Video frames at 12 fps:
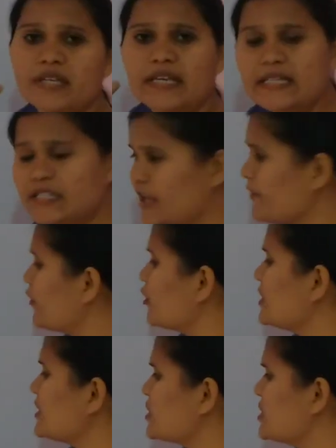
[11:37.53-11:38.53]
easy for
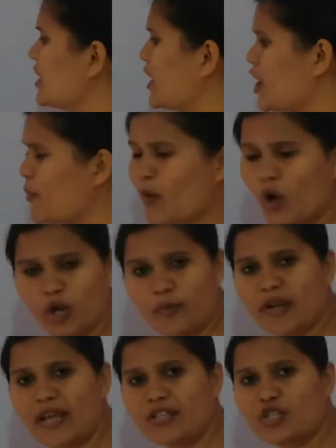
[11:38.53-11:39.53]
this DNA
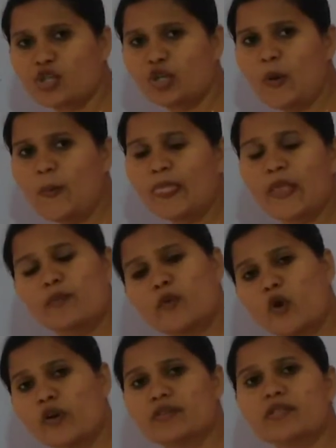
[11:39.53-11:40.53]
polymerase to
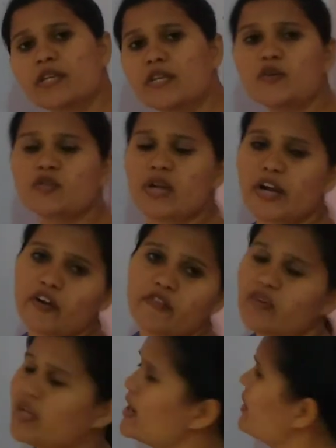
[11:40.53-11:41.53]
produce the new strand of
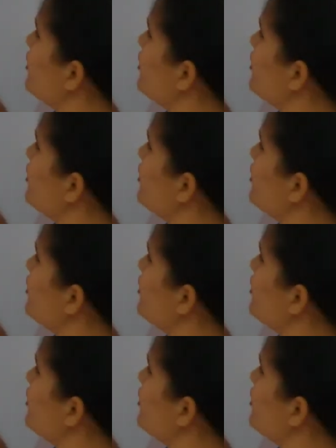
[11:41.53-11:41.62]
DNA